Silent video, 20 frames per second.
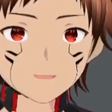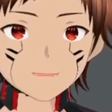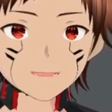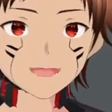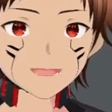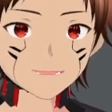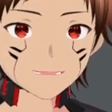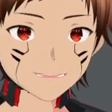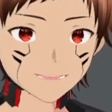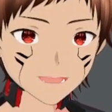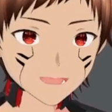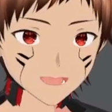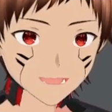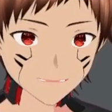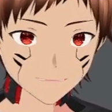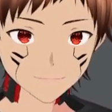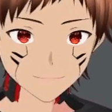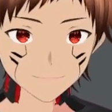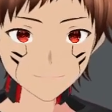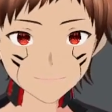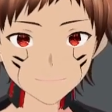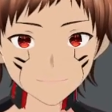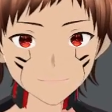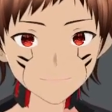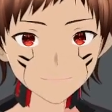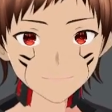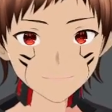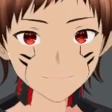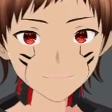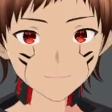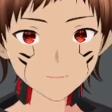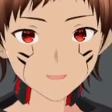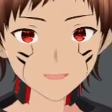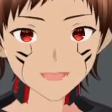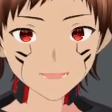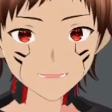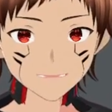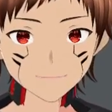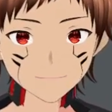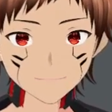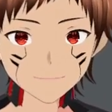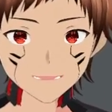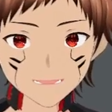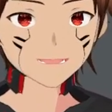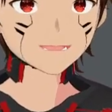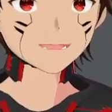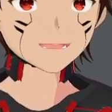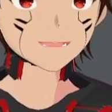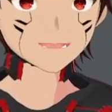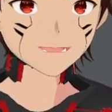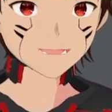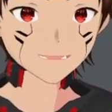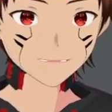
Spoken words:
and Flamers. 130, 80.